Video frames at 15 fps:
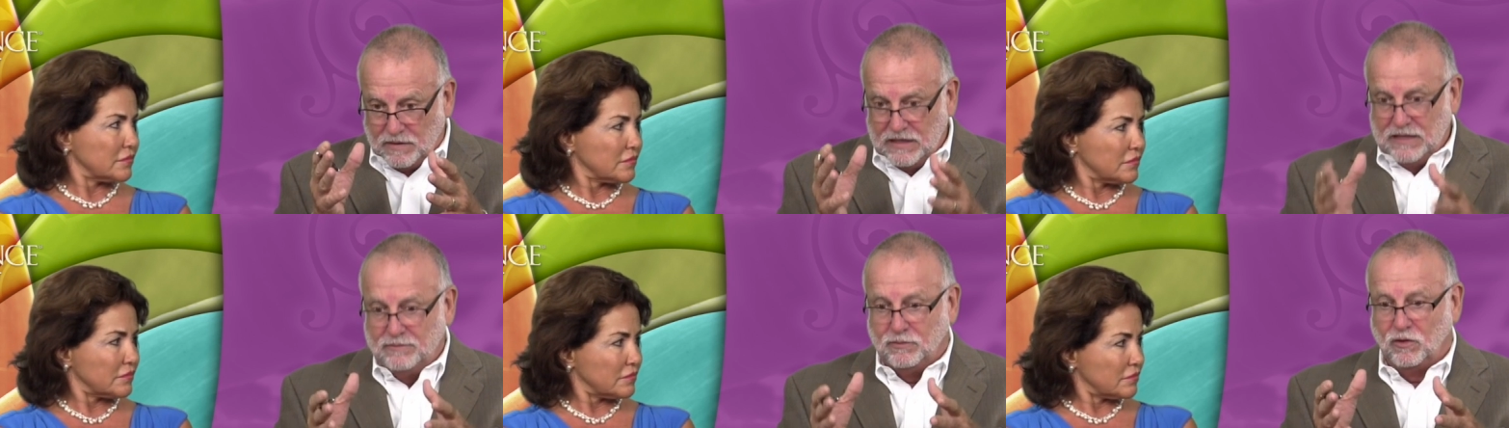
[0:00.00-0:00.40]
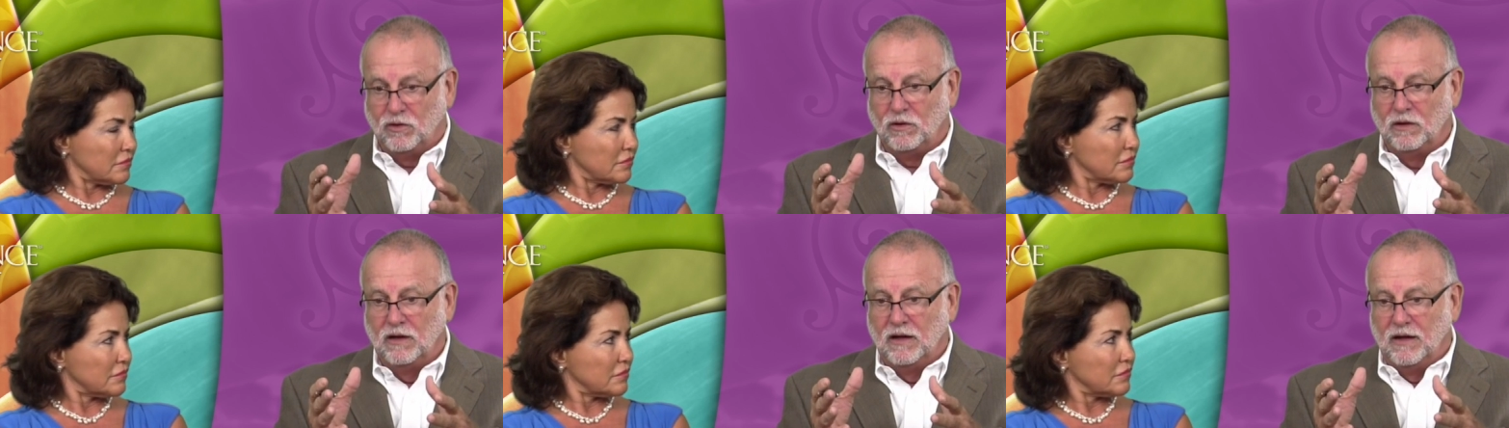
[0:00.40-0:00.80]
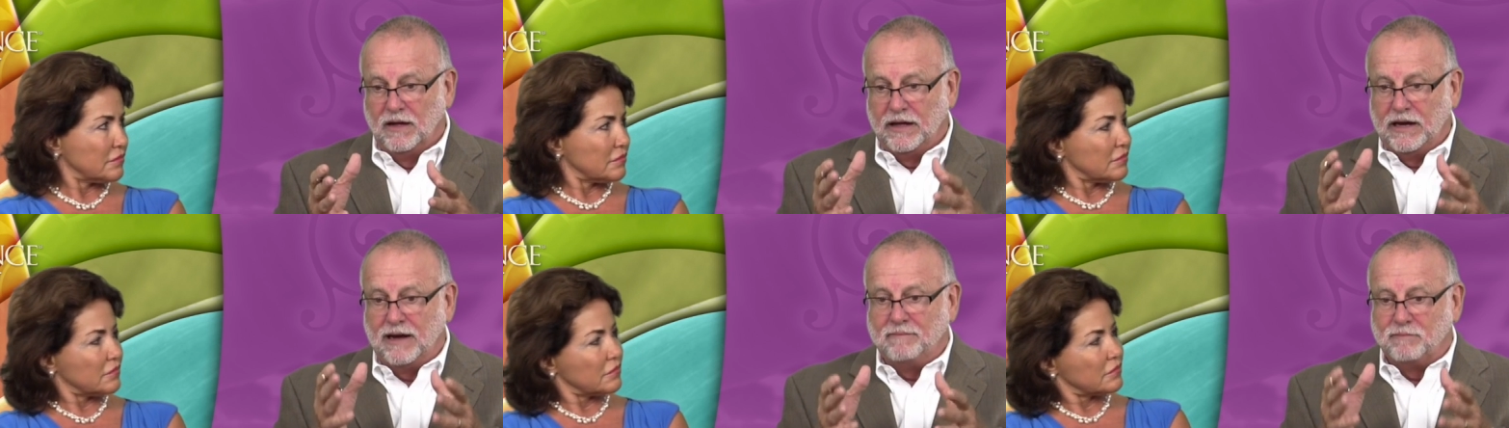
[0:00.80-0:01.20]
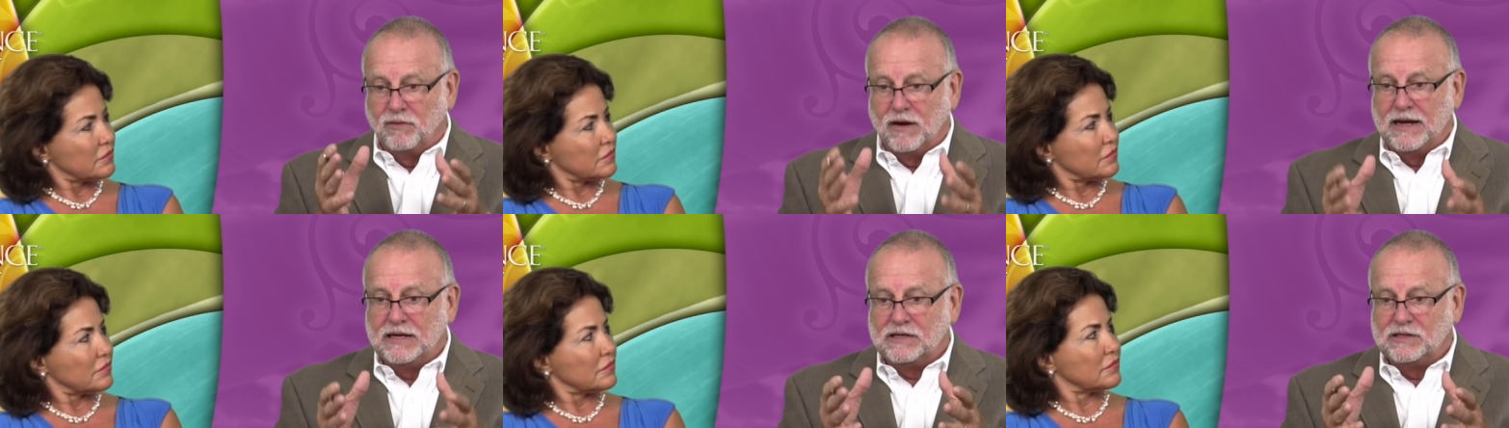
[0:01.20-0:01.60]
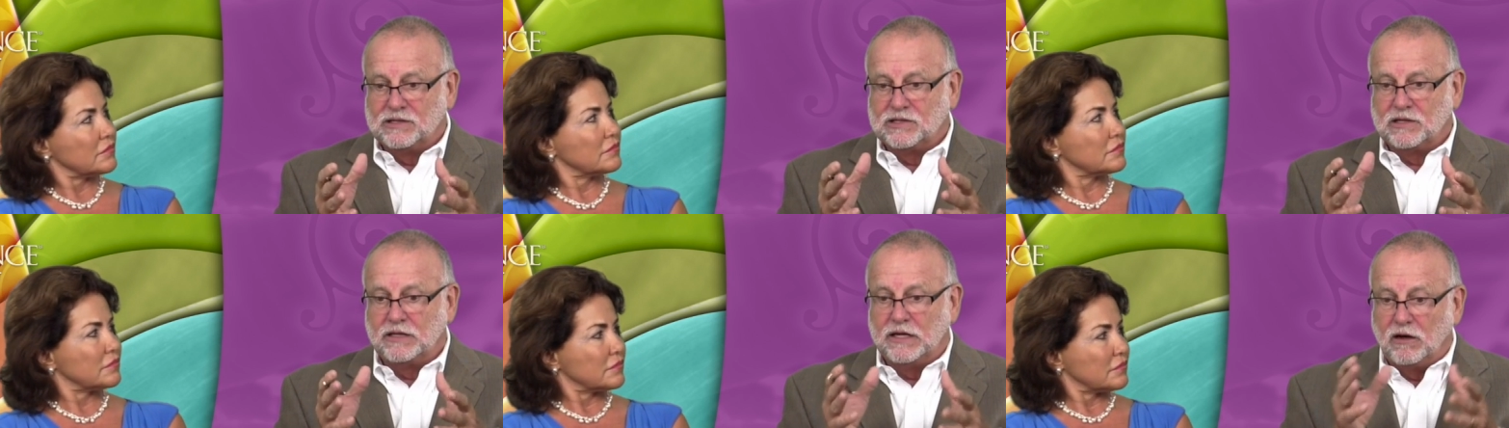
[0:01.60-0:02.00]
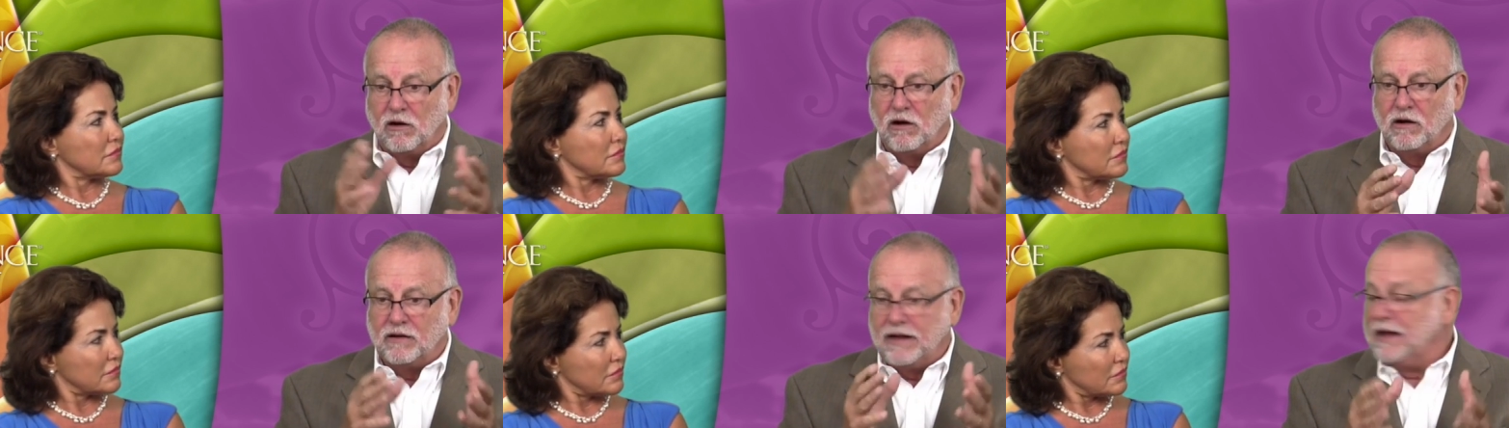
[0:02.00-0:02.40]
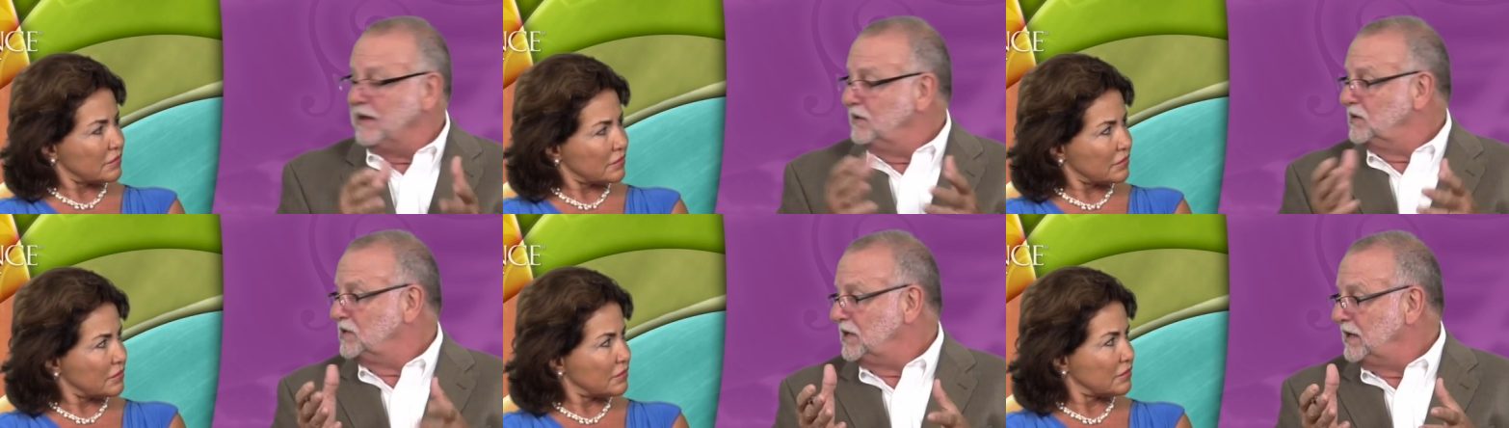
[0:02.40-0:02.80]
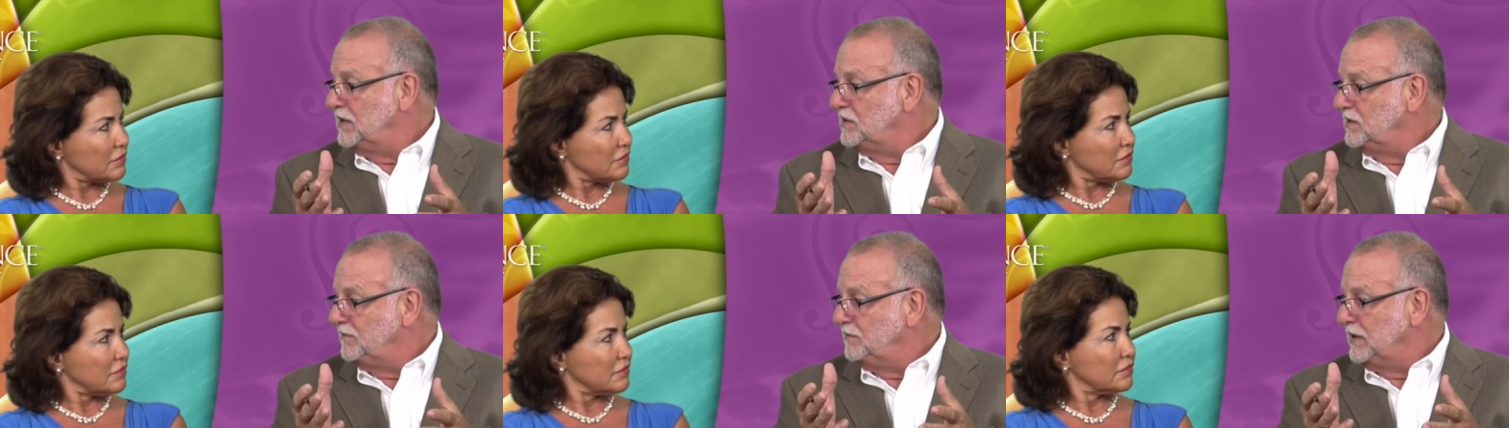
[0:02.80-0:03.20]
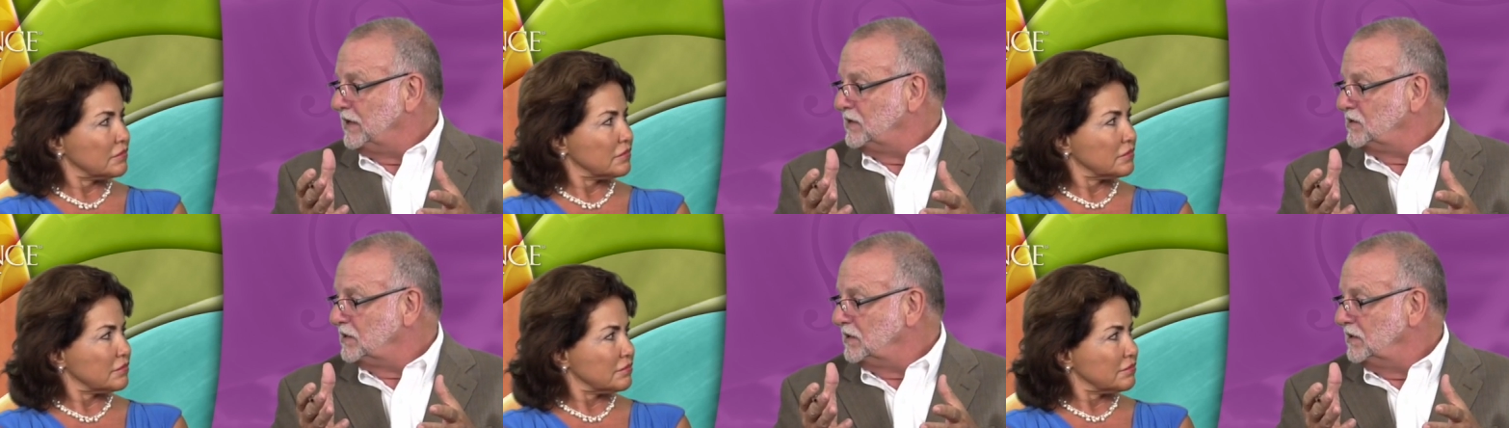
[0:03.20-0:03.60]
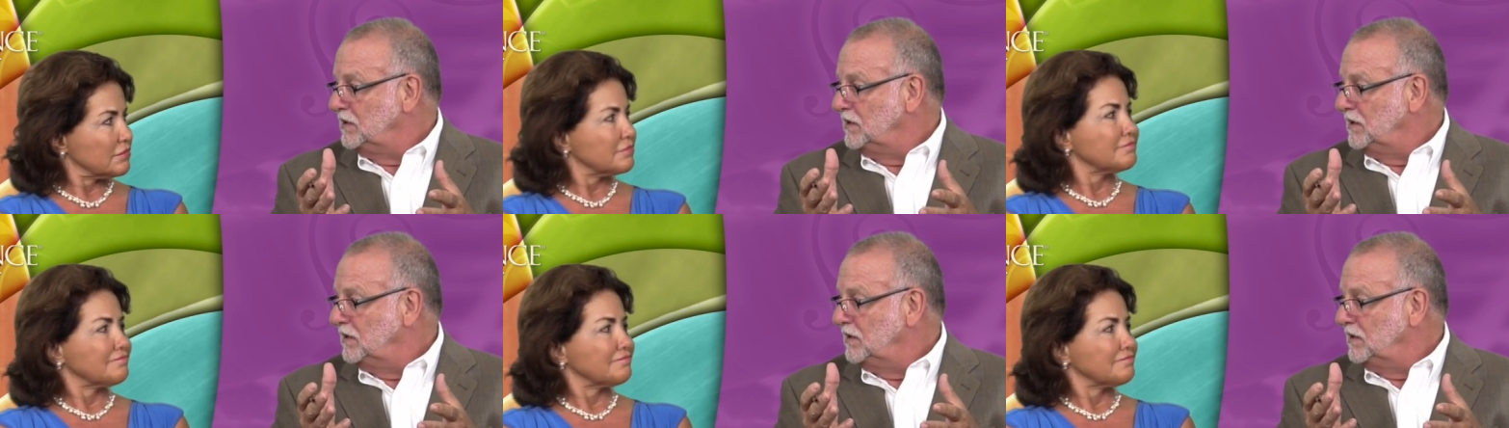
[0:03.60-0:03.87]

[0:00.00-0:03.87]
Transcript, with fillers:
Speaker 1: people and I practiced the art and the science of medicine.